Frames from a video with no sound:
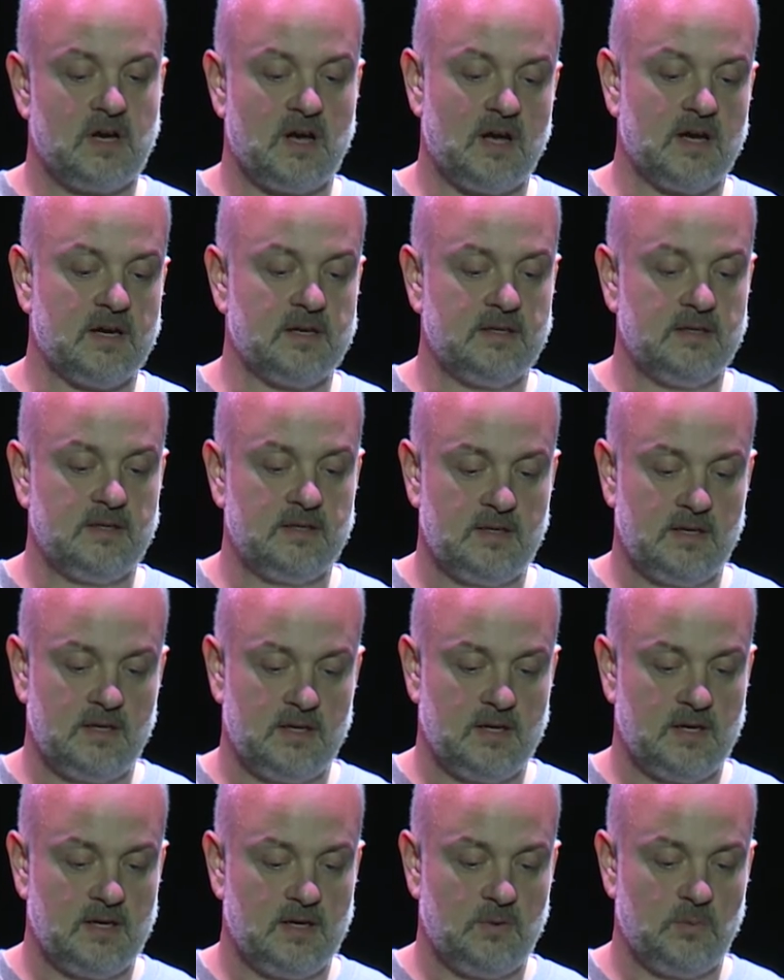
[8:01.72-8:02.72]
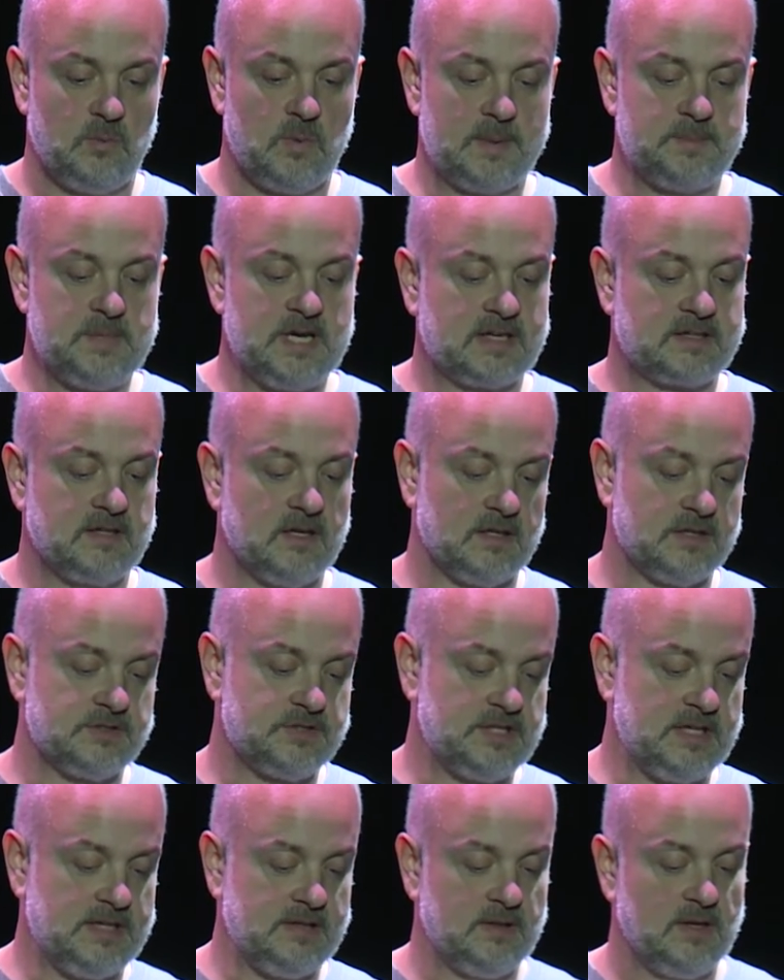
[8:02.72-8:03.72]
on web
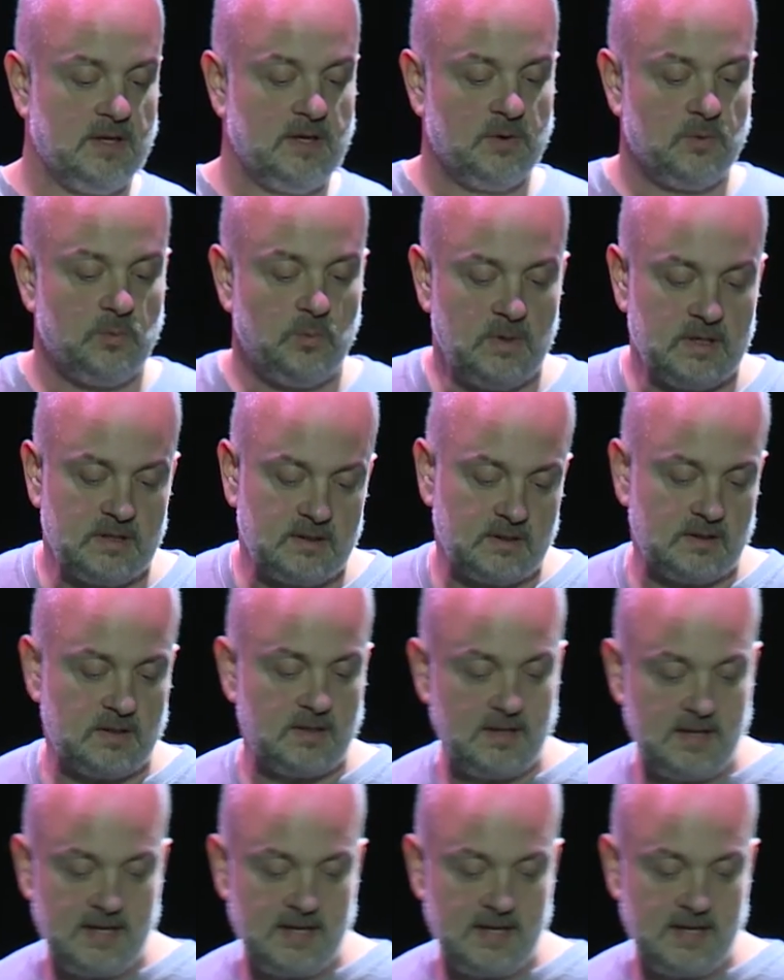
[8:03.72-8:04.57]
technology will